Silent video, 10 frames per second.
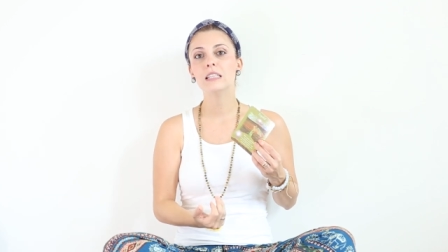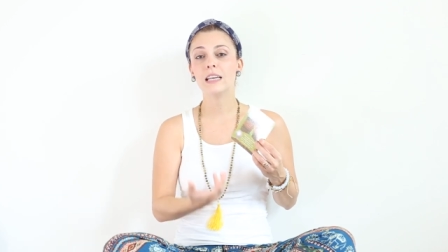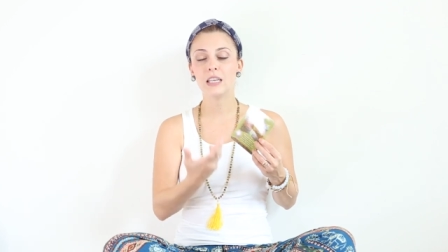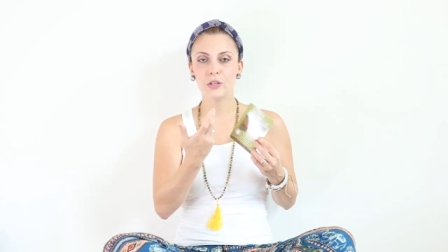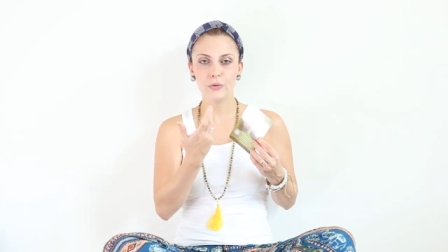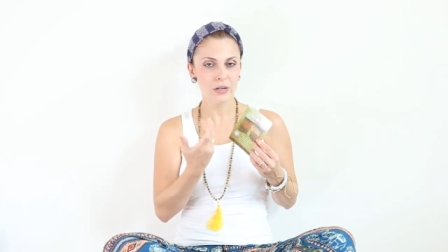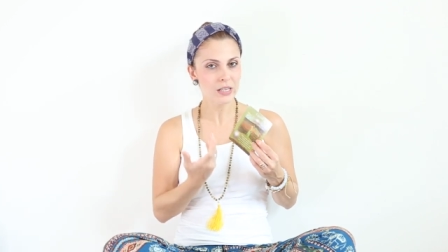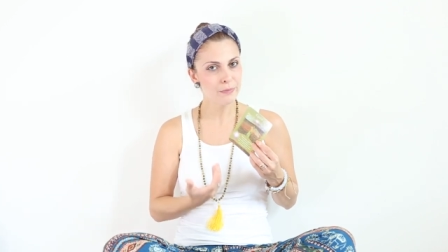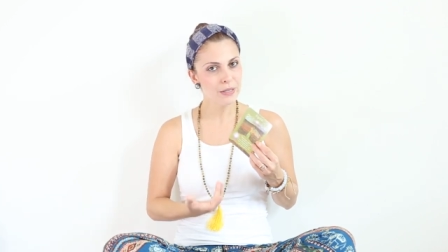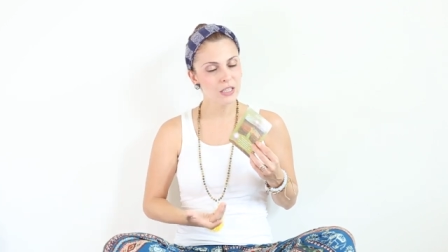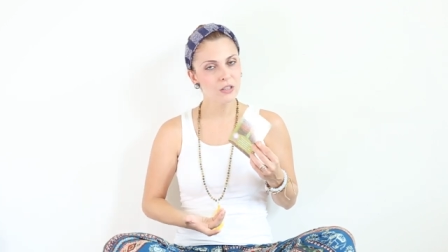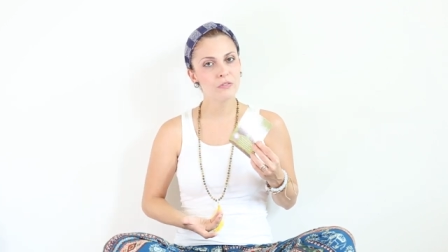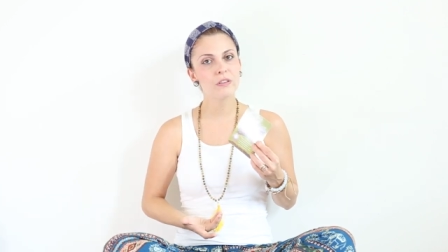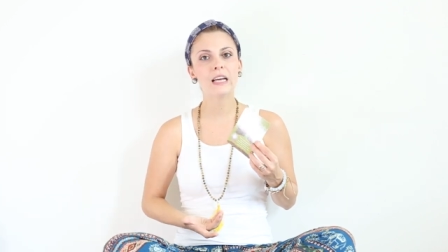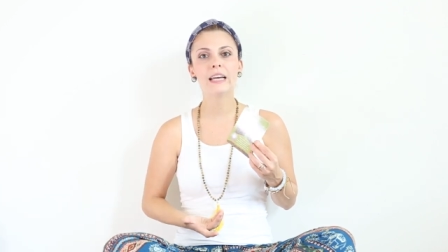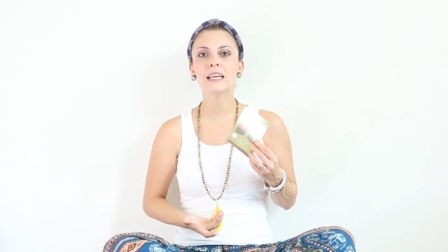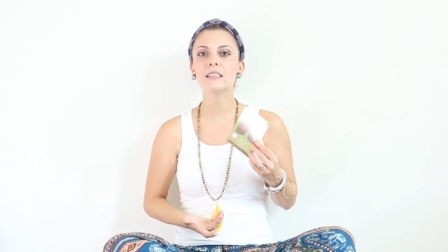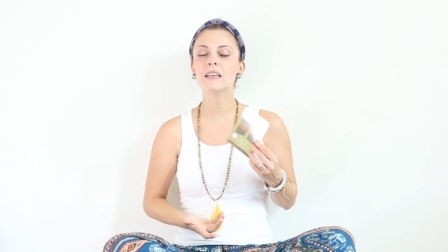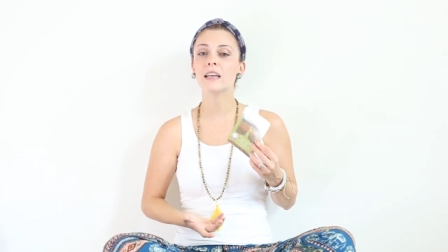that you are a being of light